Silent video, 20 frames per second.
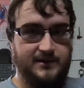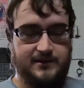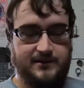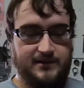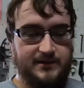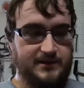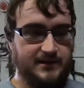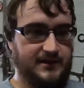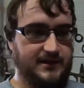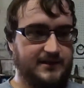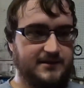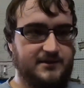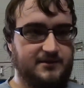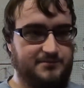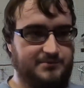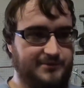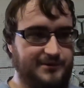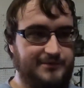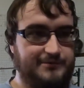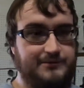it got to the
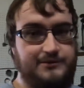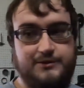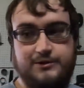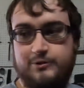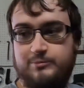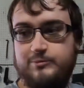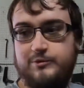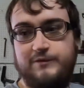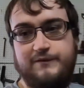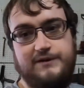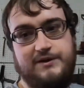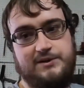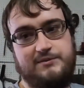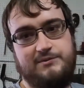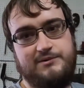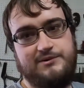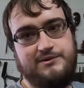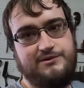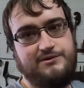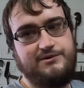point where we couldn't move it
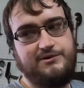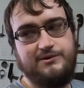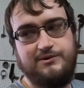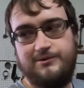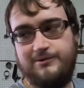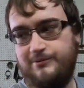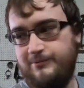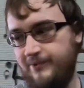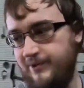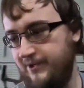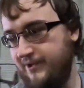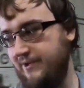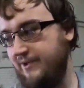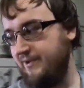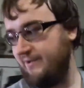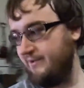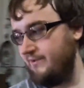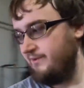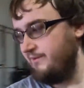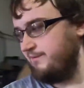anymore, so we
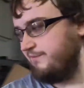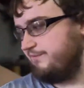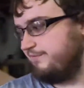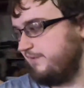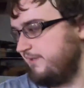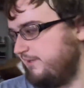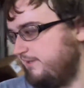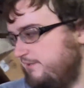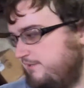fired